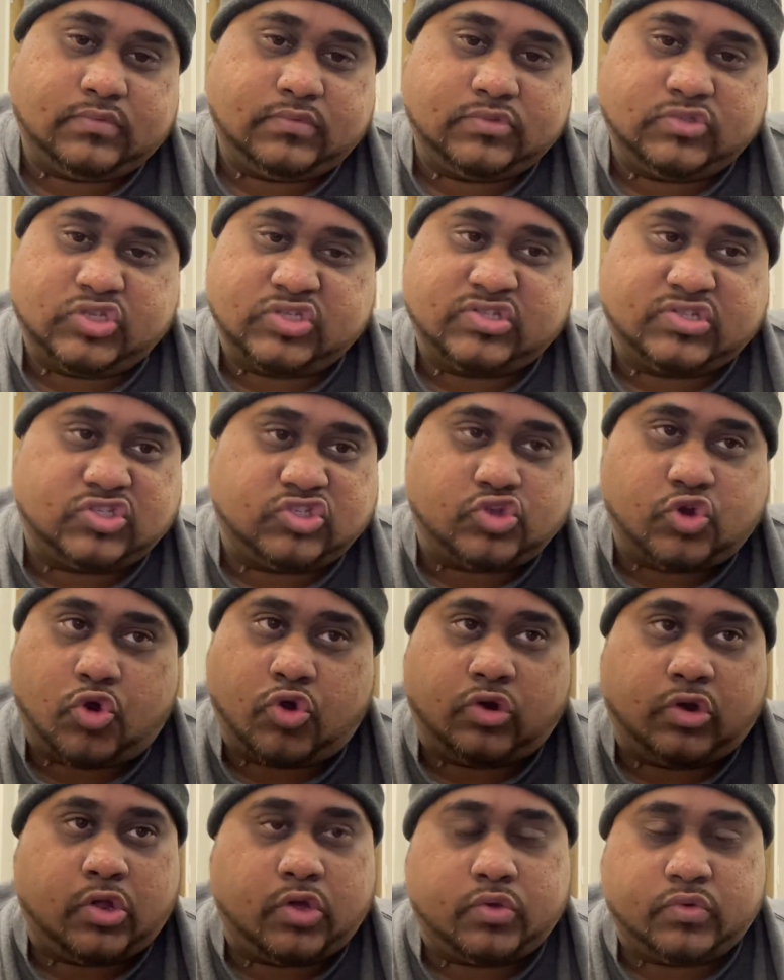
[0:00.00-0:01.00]
Just the score
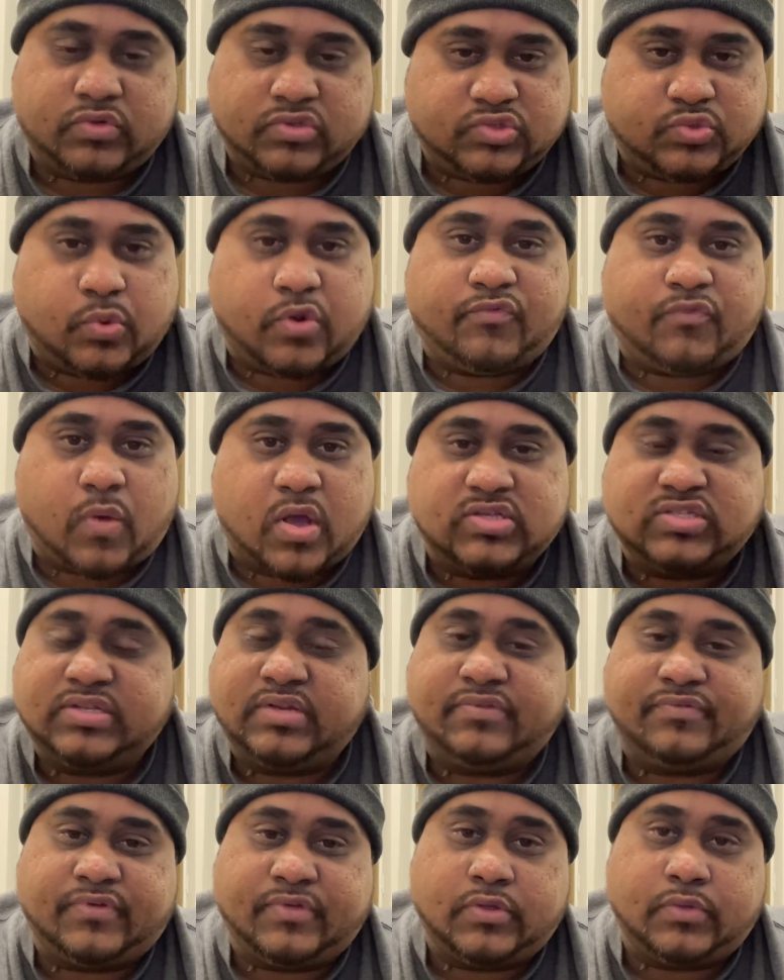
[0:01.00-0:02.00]
alone is worth watching
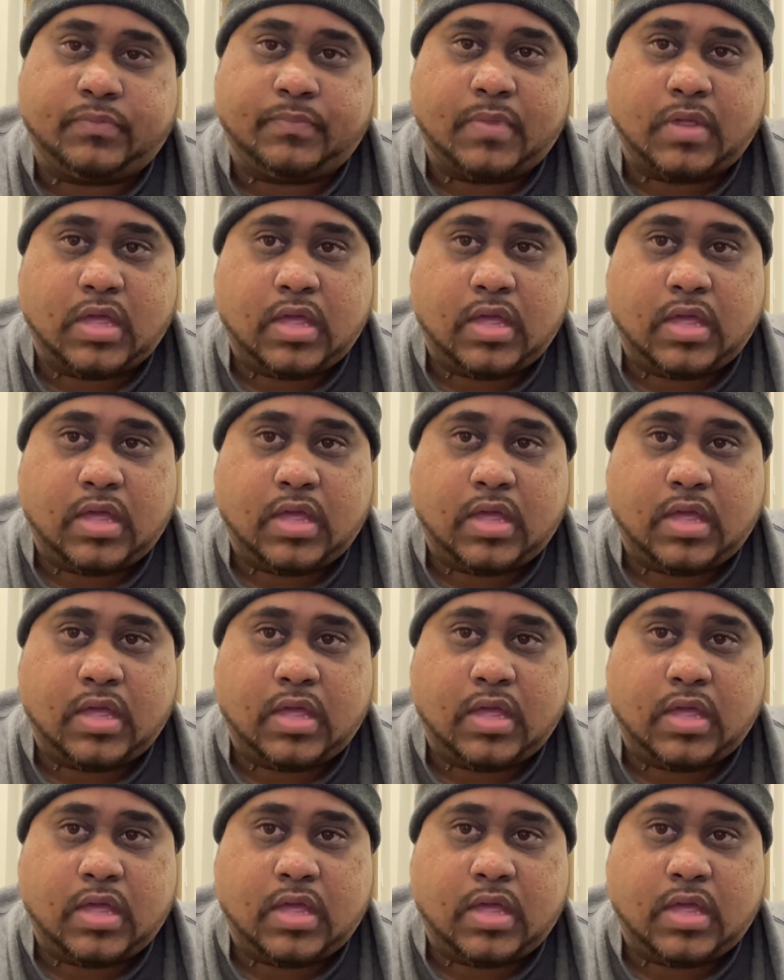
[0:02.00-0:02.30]
the film.